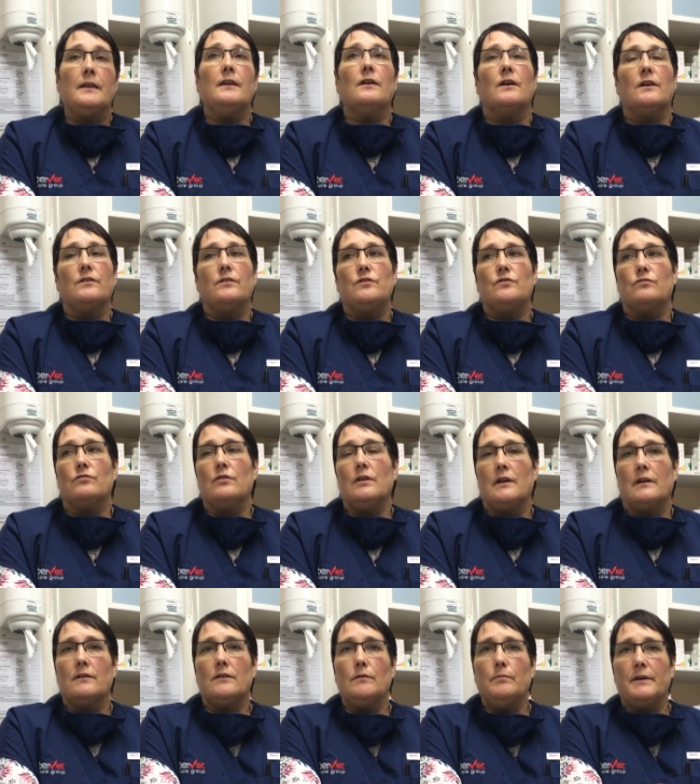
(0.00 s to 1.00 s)
Yeah, you draw a
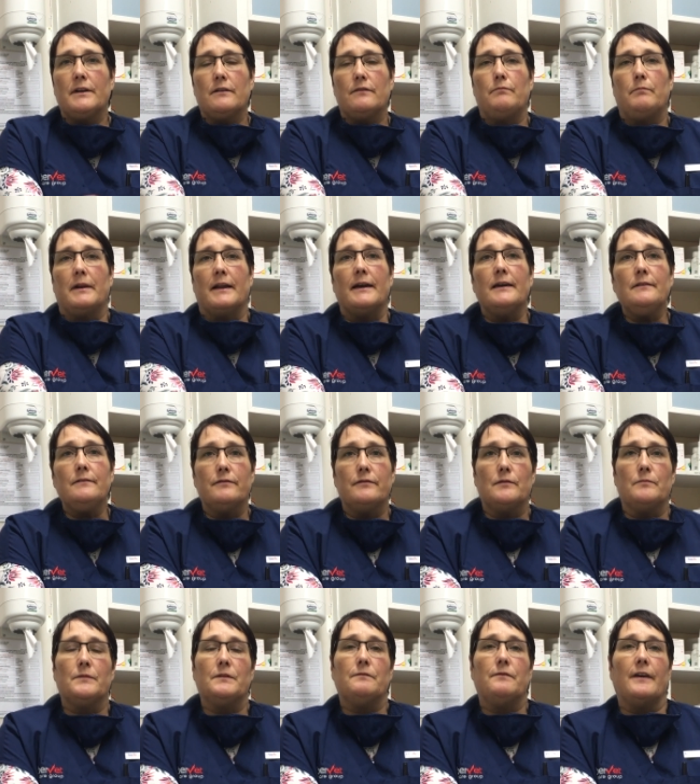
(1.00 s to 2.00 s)
little bit of blood
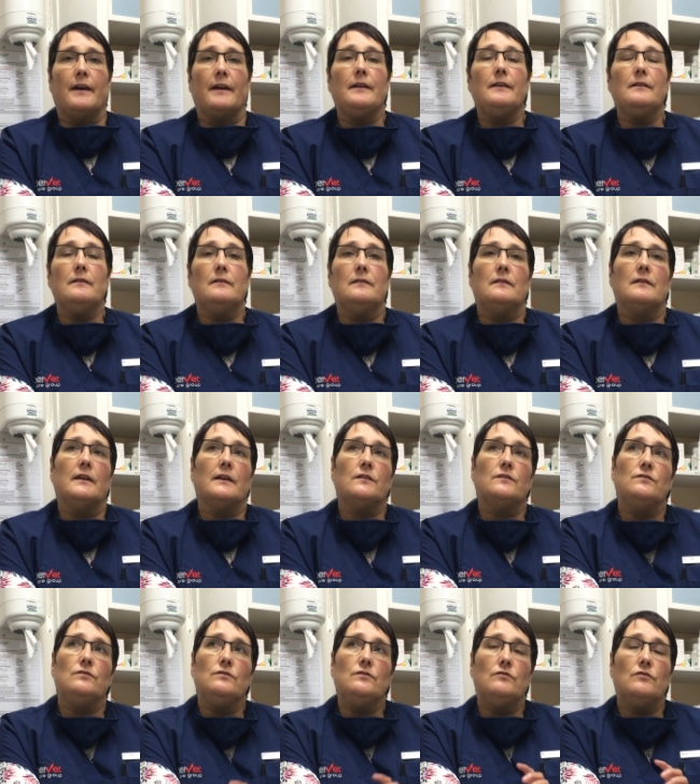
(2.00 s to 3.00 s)
from the vein, like
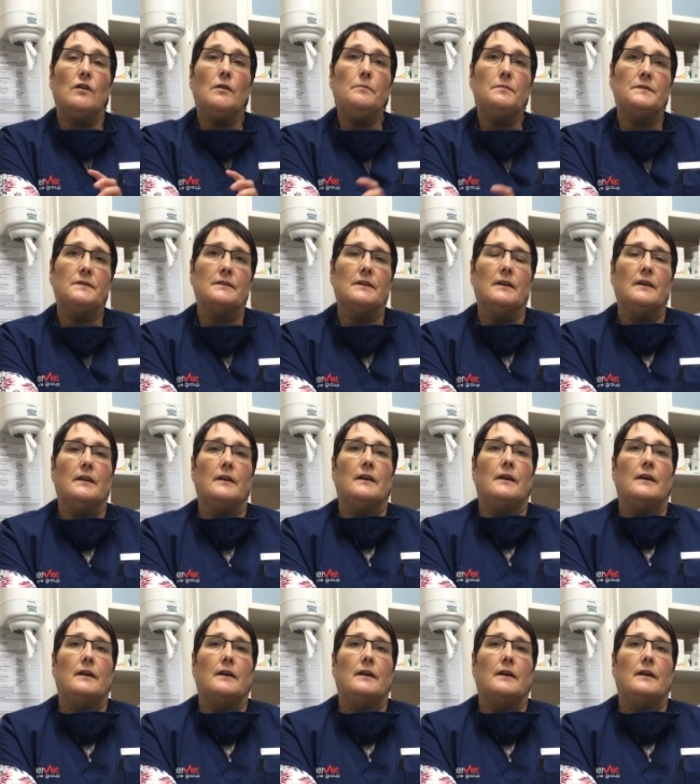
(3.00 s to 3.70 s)
2 drops.